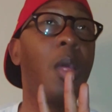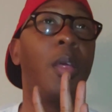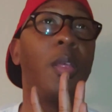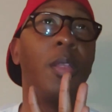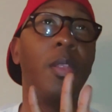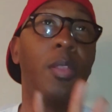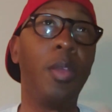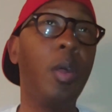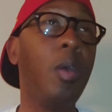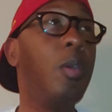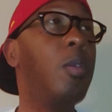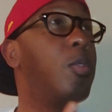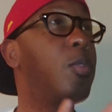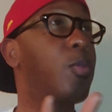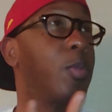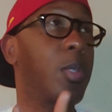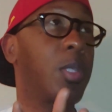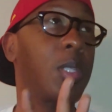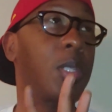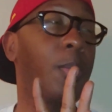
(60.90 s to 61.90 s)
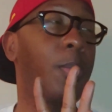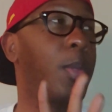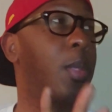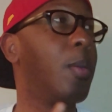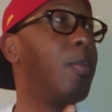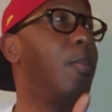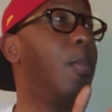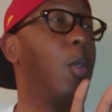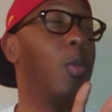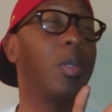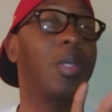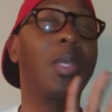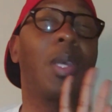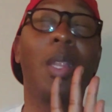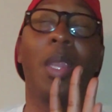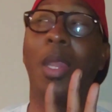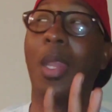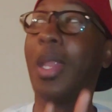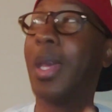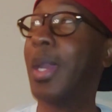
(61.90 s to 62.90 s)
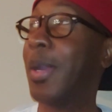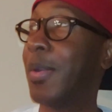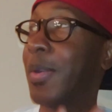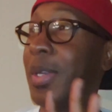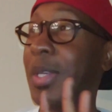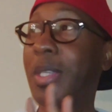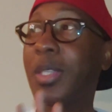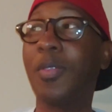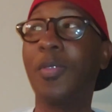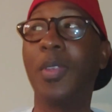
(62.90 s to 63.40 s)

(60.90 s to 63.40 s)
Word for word: those were some of the most hilarious